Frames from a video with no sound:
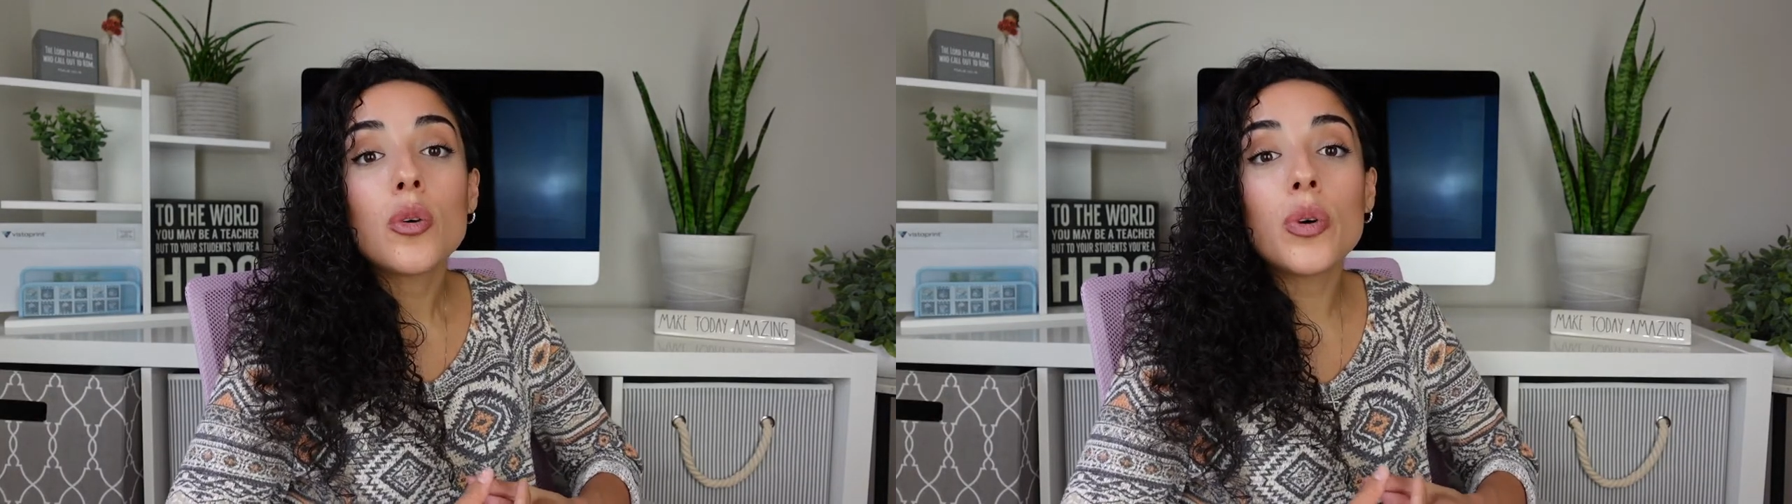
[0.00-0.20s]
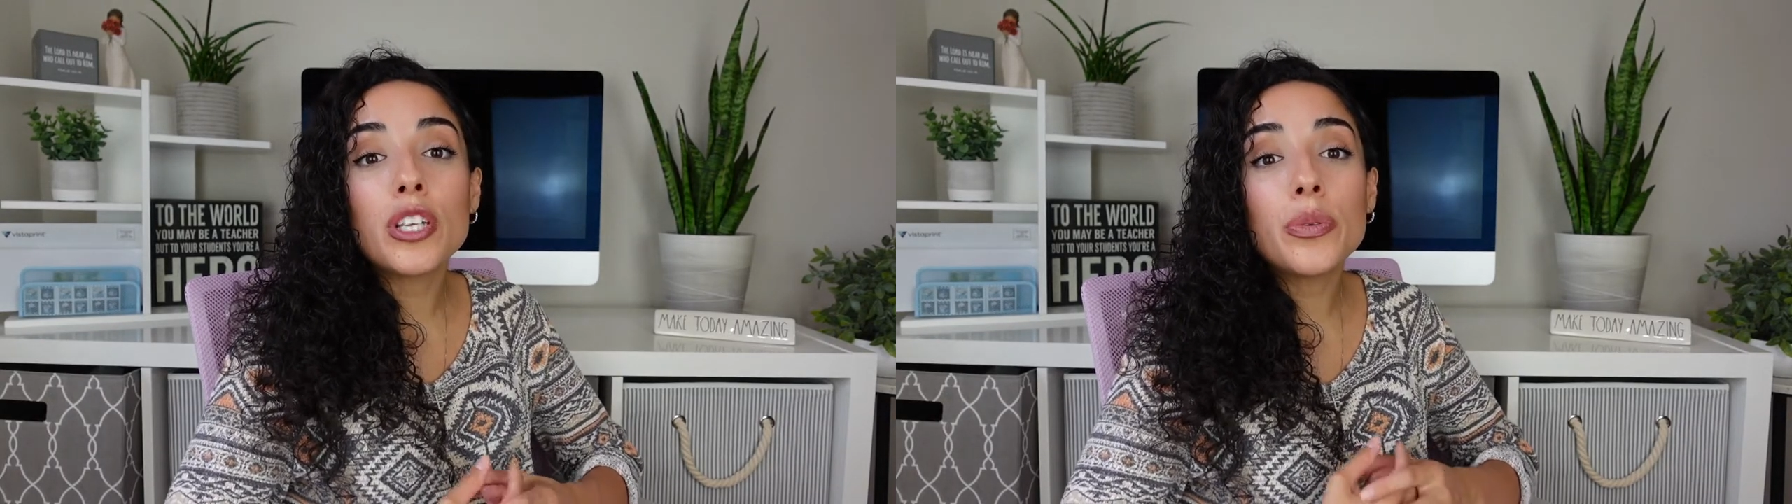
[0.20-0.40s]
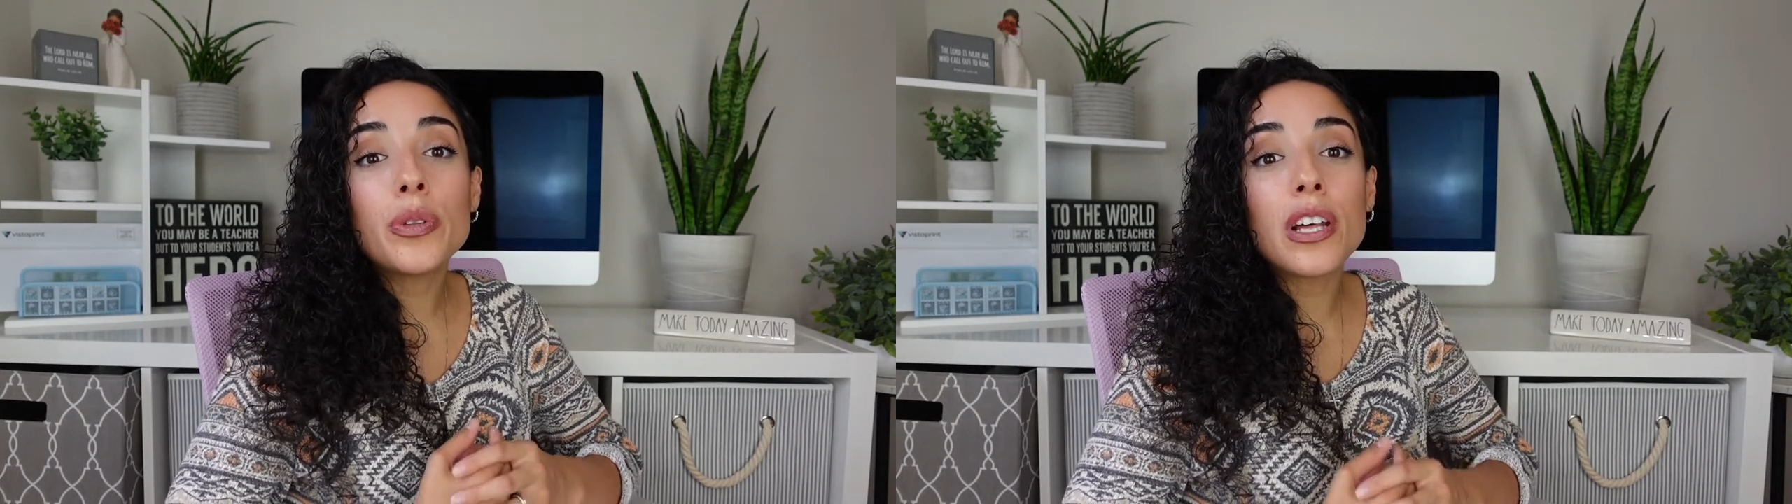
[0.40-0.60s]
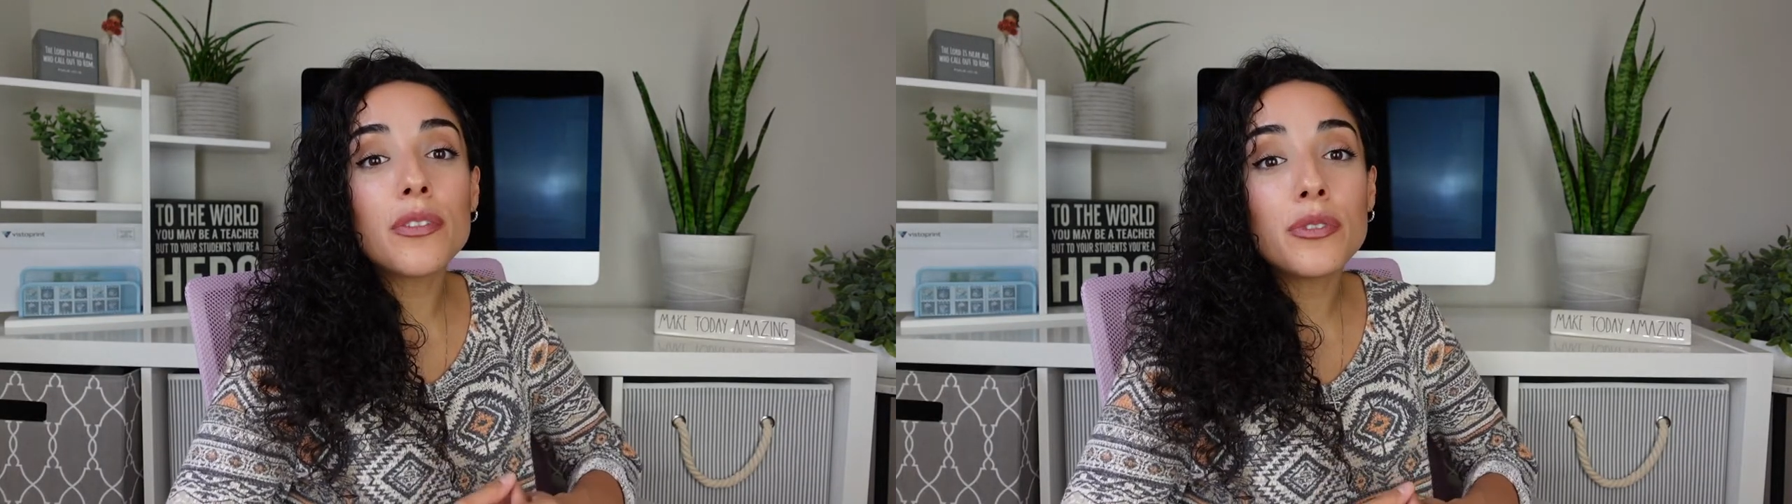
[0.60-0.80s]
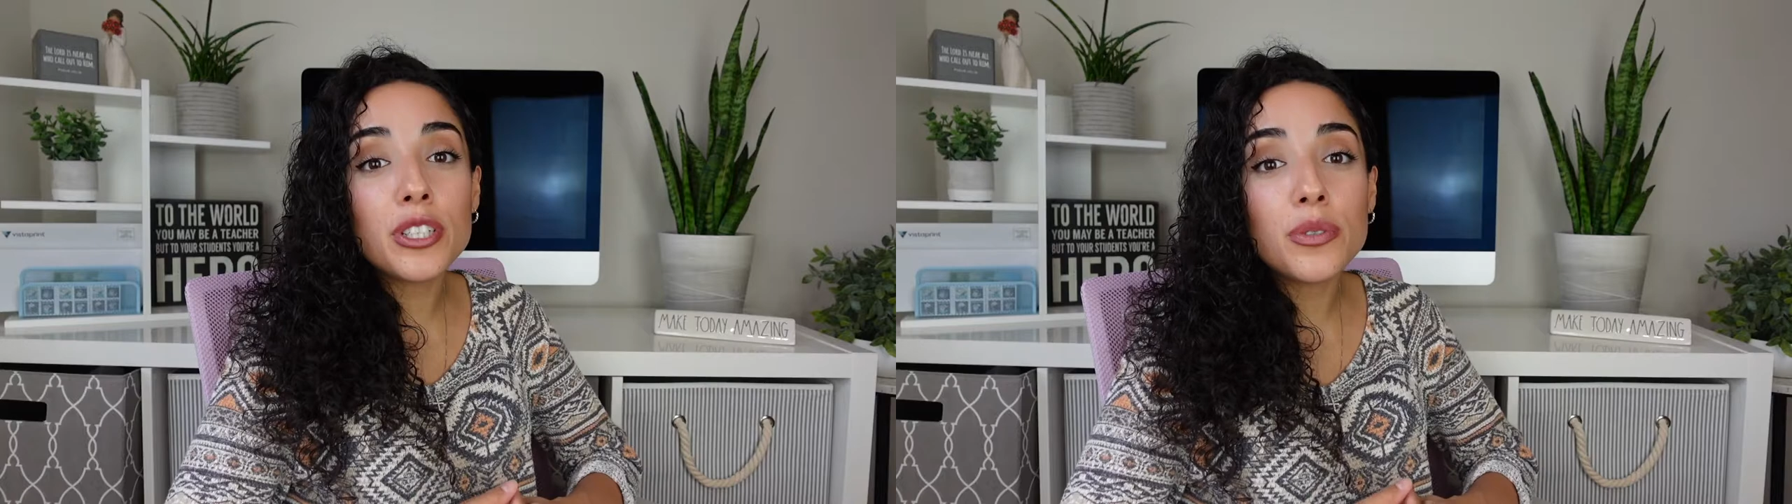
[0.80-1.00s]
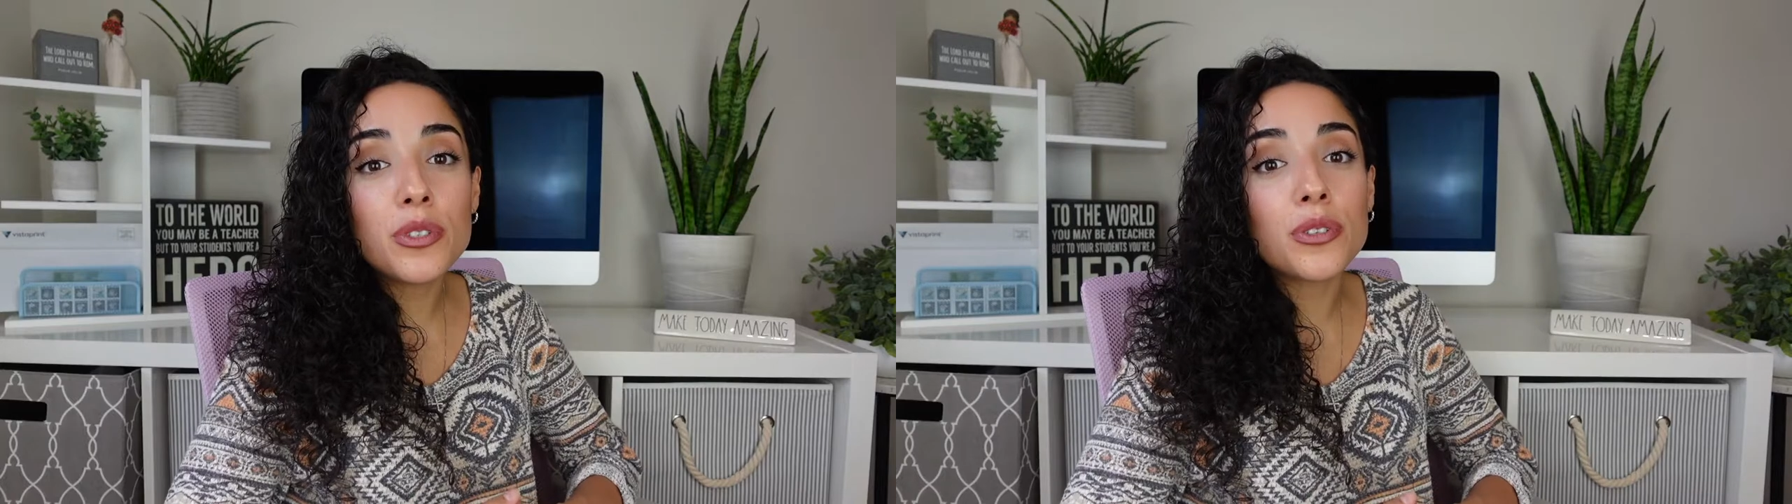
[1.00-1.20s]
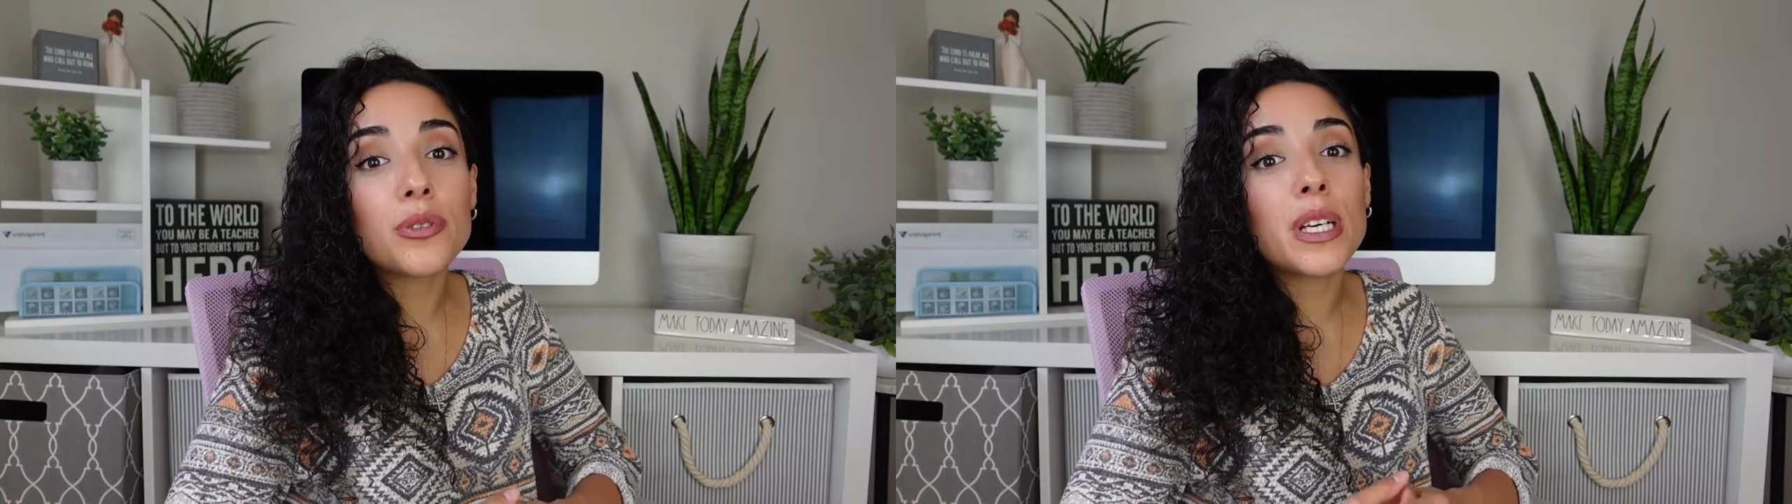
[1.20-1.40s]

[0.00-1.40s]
When you love what you do,